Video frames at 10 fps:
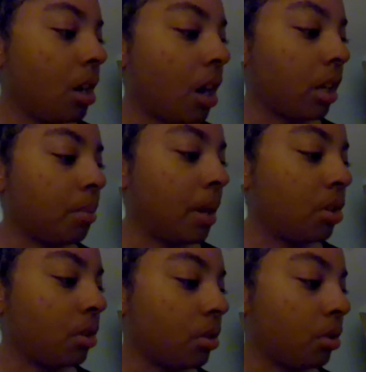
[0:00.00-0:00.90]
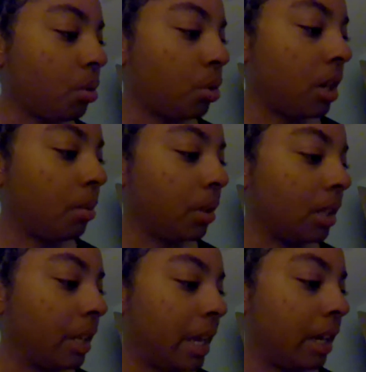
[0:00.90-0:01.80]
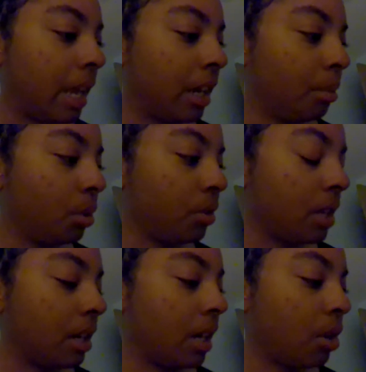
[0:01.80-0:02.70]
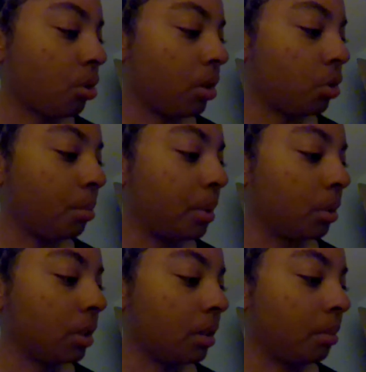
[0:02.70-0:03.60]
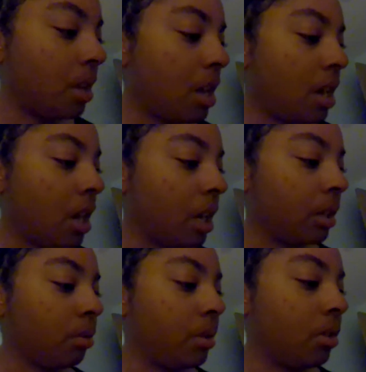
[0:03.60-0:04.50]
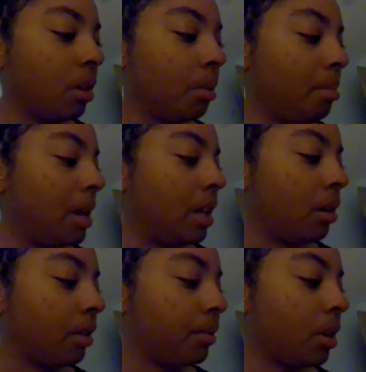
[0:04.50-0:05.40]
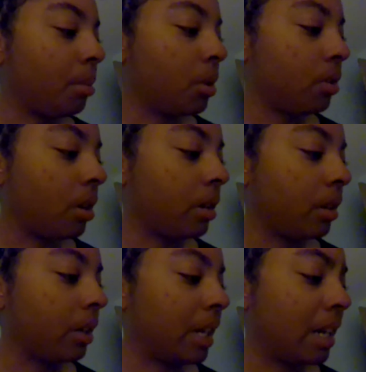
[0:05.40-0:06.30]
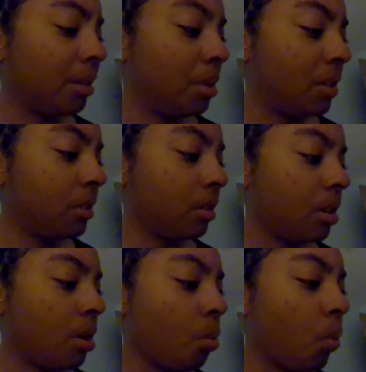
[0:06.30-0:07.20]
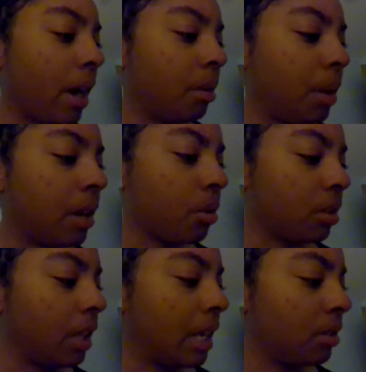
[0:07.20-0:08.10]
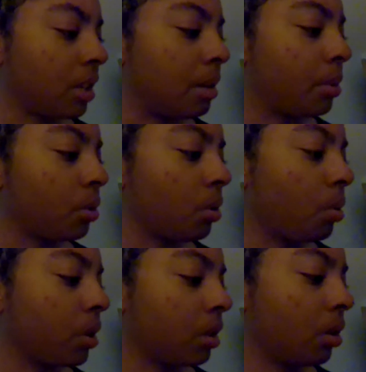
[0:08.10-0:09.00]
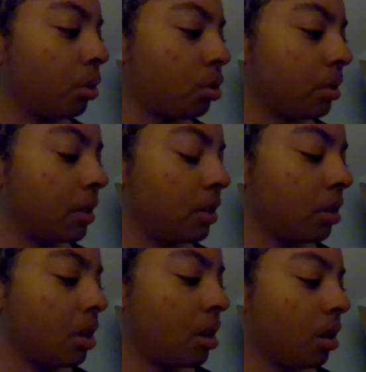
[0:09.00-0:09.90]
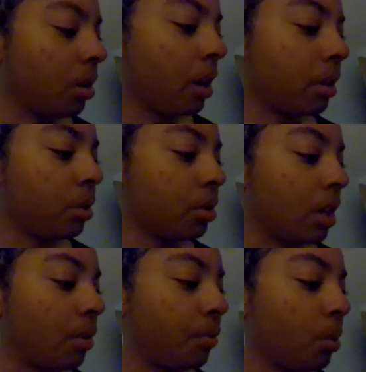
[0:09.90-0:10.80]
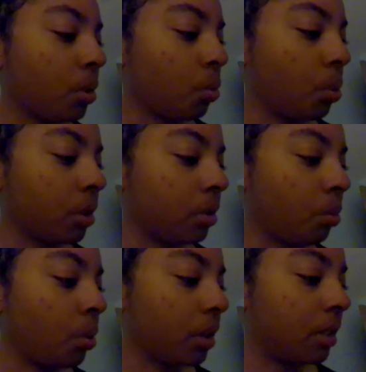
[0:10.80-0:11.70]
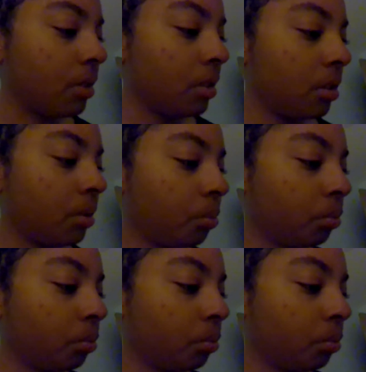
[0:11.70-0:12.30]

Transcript: Occupations associated with the land, animals, and nature also appeal to them. As a result, many are farmers, agronomists, winemakers, landscapers, horticulturists, gardeners, and forest wardens.